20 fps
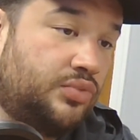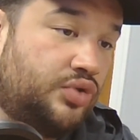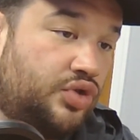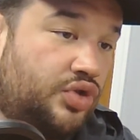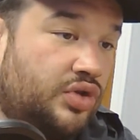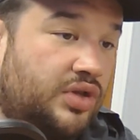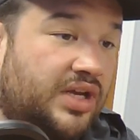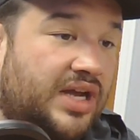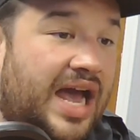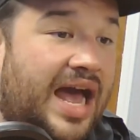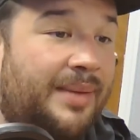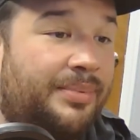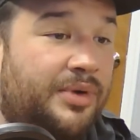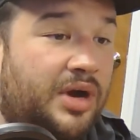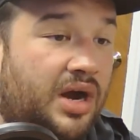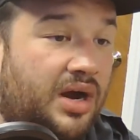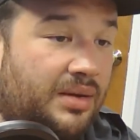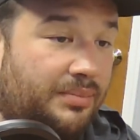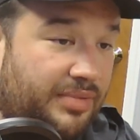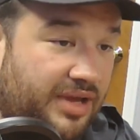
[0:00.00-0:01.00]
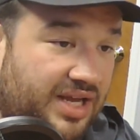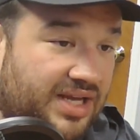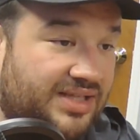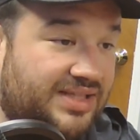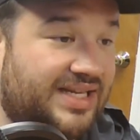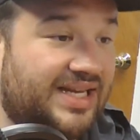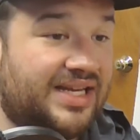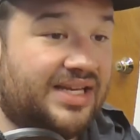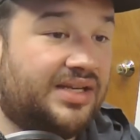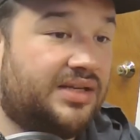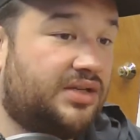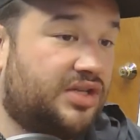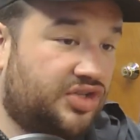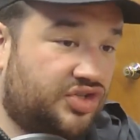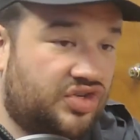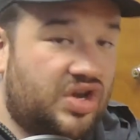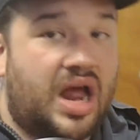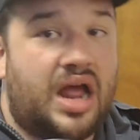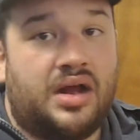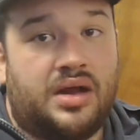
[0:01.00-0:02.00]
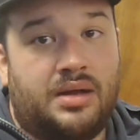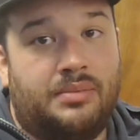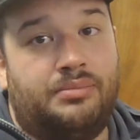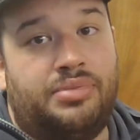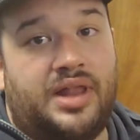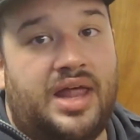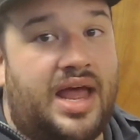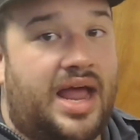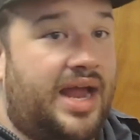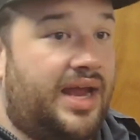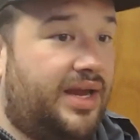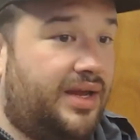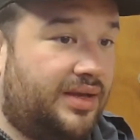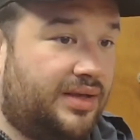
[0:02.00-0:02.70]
to the cop car because he does not comply.